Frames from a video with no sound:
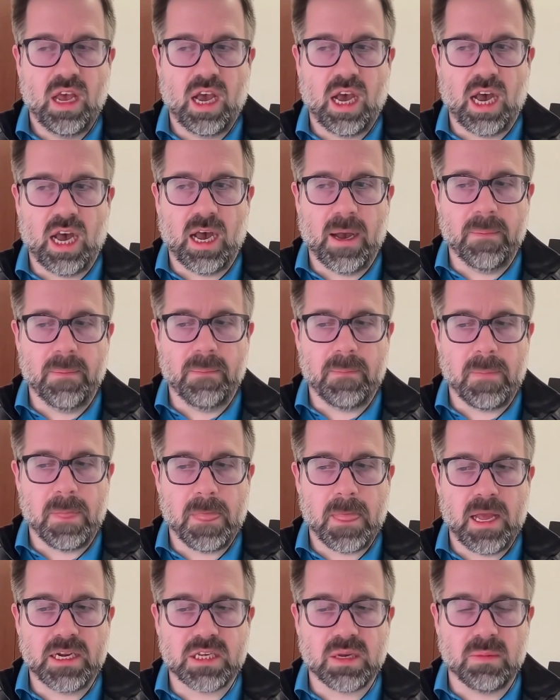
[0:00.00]

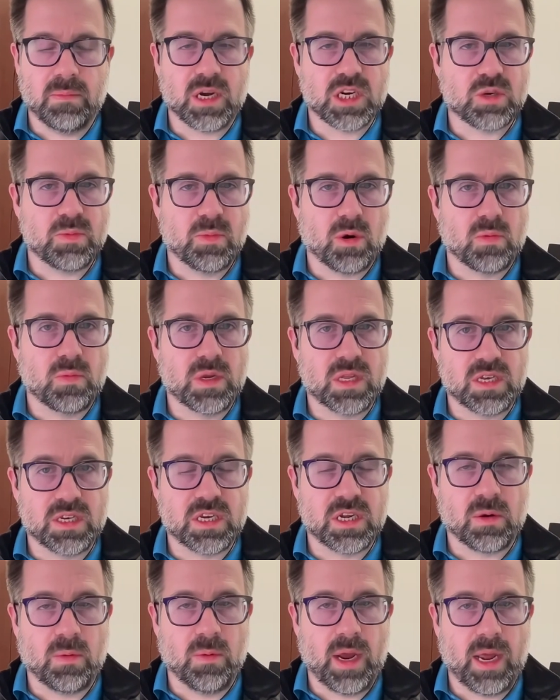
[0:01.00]
It's a much more
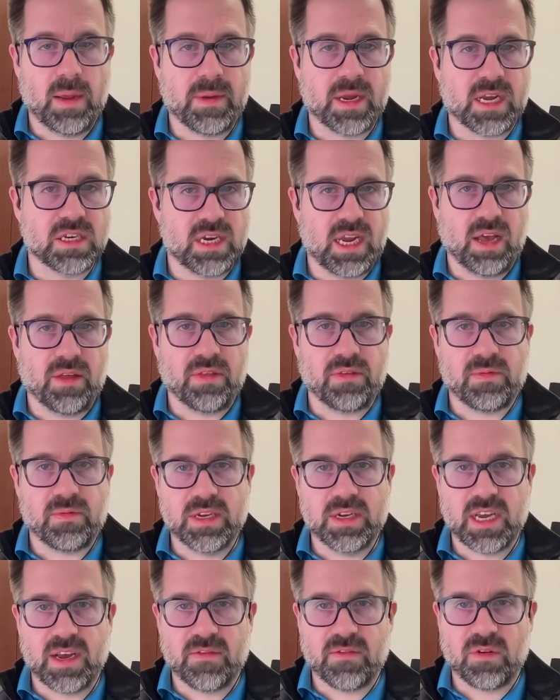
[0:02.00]
realistic way, because now the
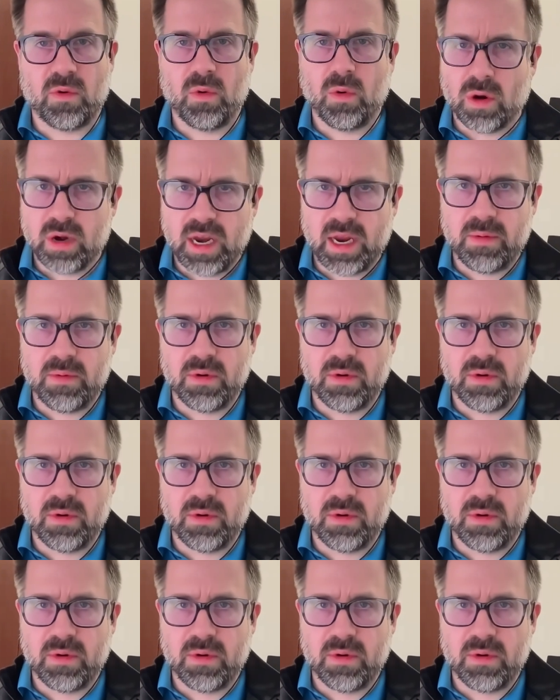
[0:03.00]
threads have to coordinate